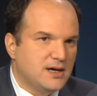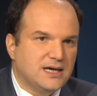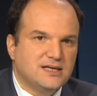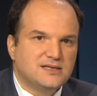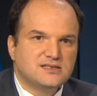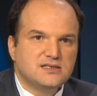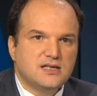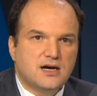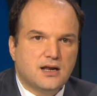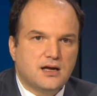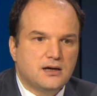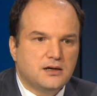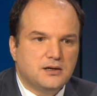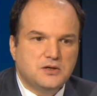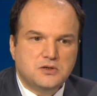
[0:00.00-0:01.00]
It's not
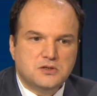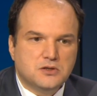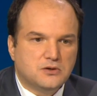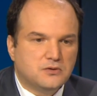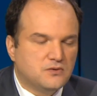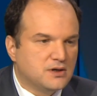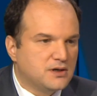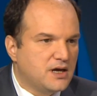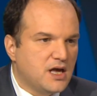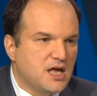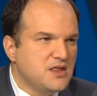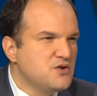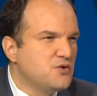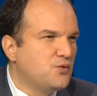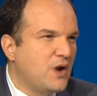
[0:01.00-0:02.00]

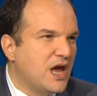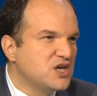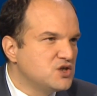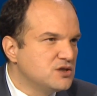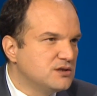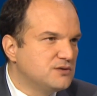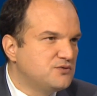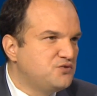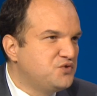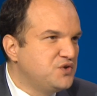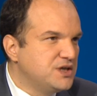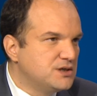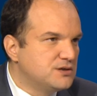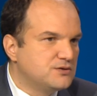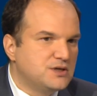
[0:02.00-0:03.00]
an irrational
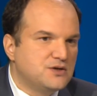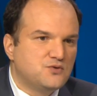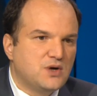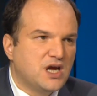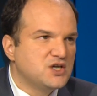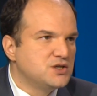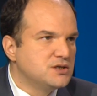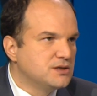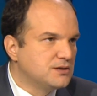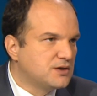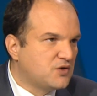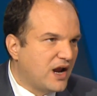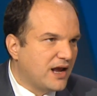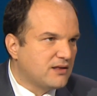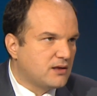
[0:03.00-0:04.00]
fear, irrational
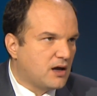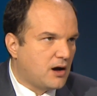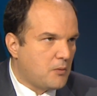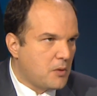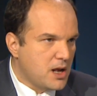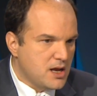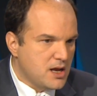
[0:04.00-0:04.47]
crackdown.